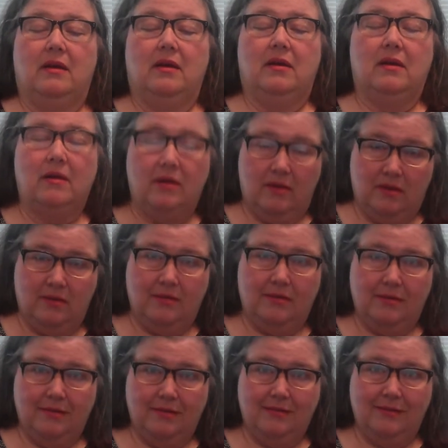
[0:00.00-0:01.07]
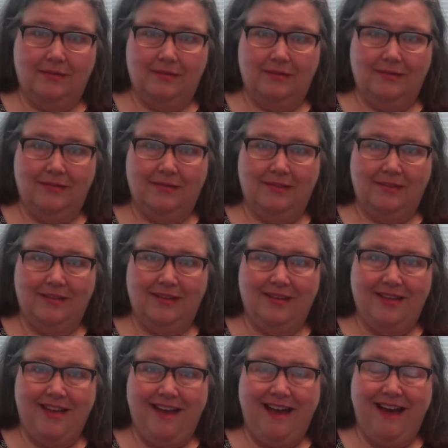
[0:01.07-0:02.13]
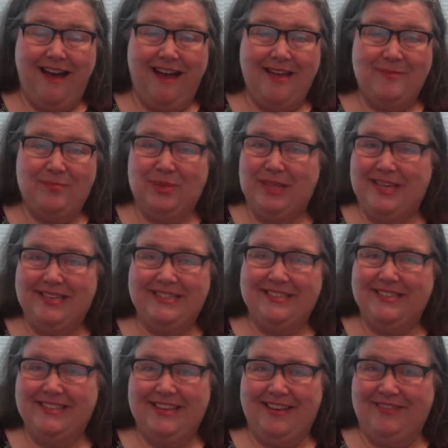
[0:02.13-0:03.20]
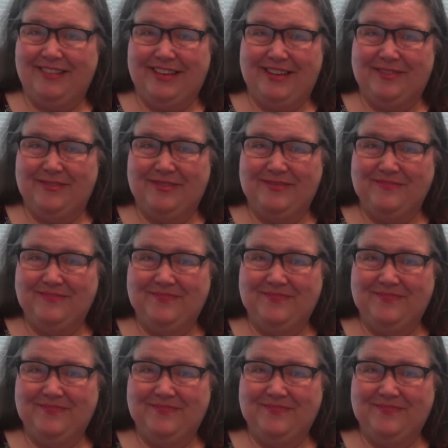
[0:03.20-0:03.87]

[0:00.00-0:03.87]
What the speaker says: I am pleased to tell you,